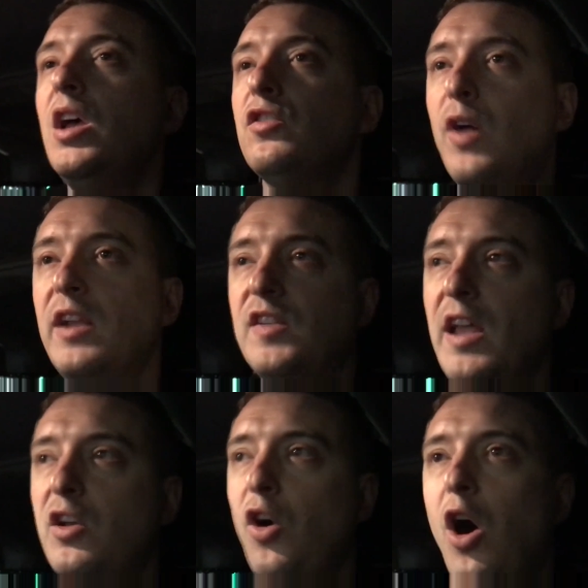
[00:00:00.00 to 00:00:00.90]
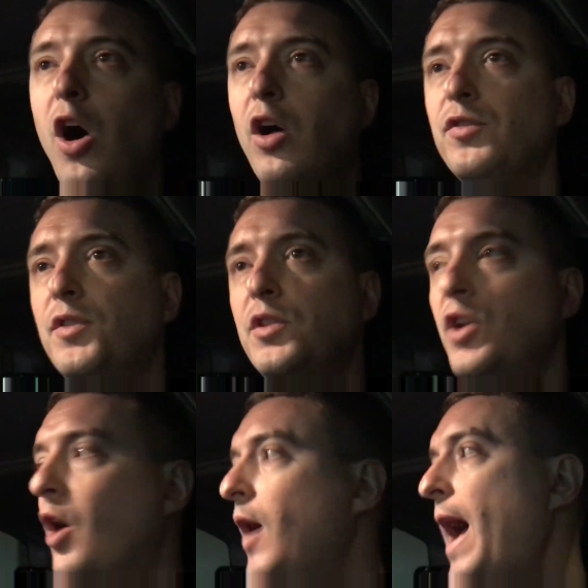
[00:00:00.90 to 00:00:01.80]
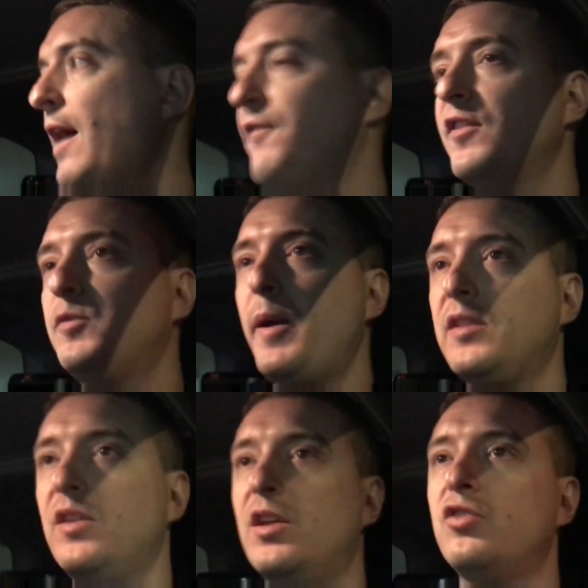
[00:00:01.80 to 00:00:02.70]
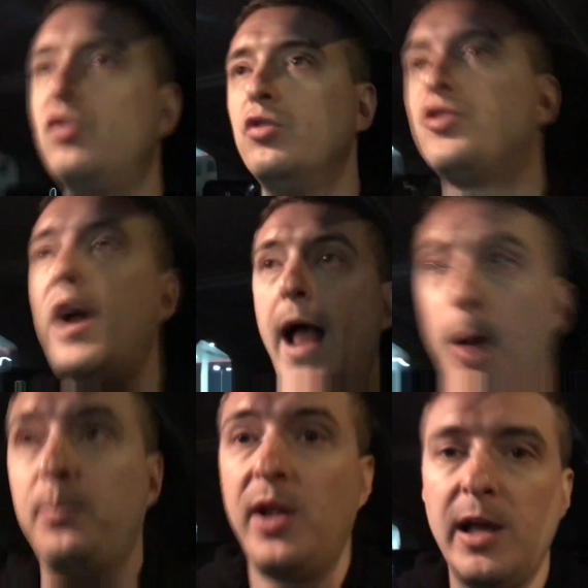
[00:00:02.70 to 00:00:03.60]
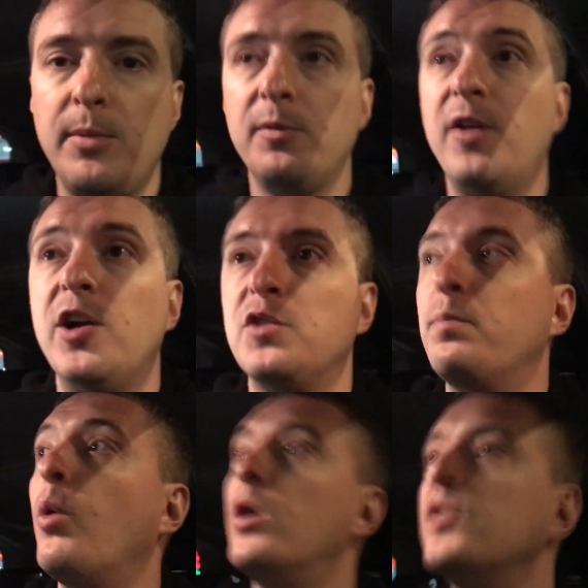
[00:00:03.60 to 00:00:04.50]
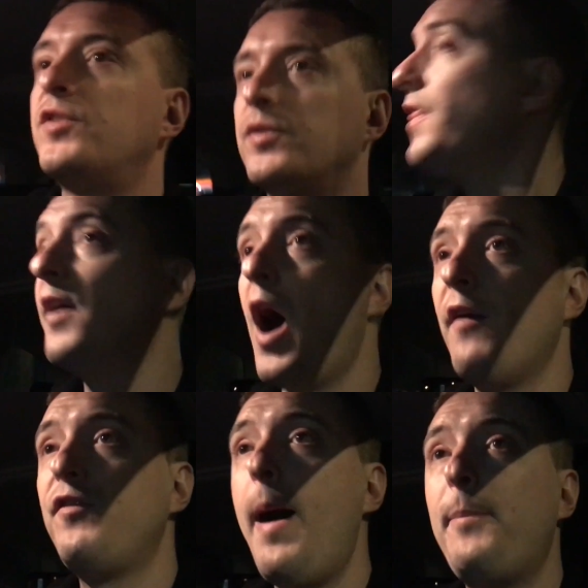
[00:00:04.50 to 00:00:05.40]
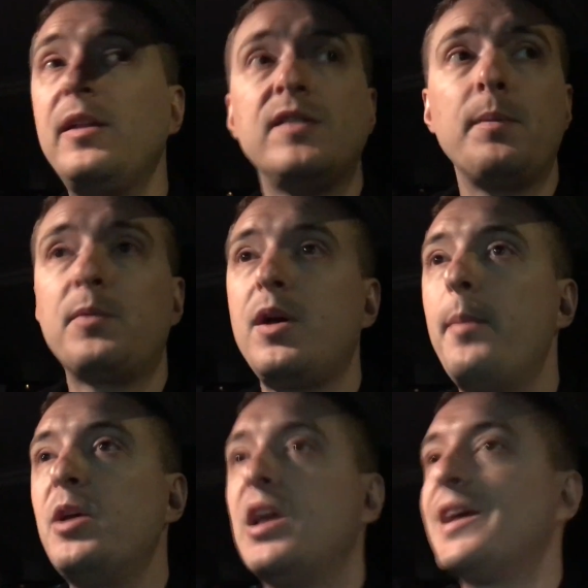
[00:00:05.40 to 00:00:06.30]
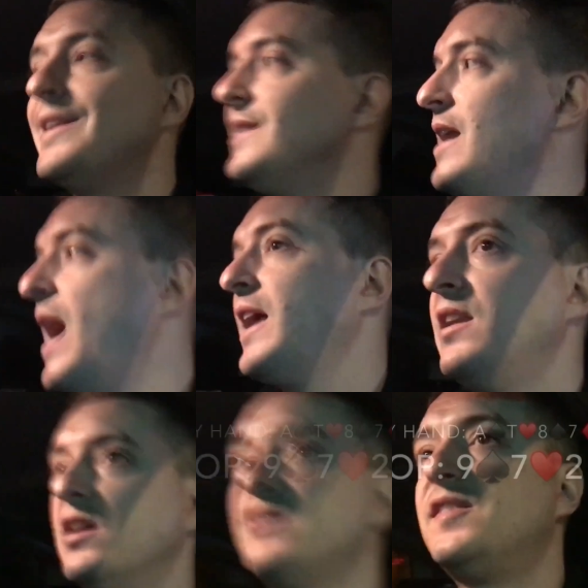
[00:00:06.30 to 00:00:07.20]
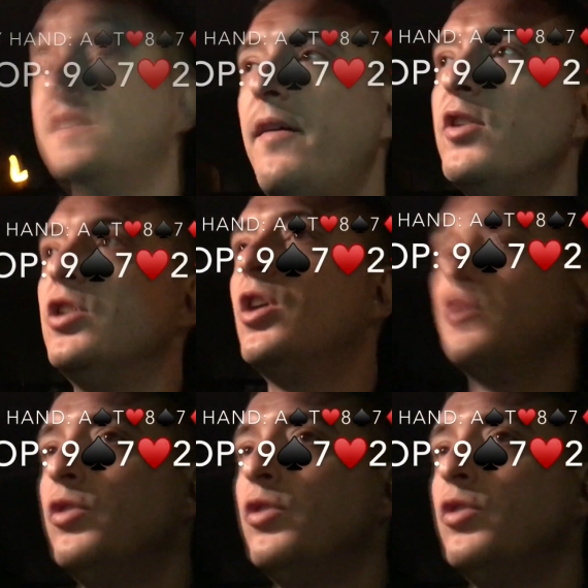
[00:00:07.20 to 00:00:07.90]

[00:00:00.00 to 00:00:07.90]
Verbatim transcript: So I decided to call, you know, half expecting to try to outplay him on various boards. The flop ends up coming 9-7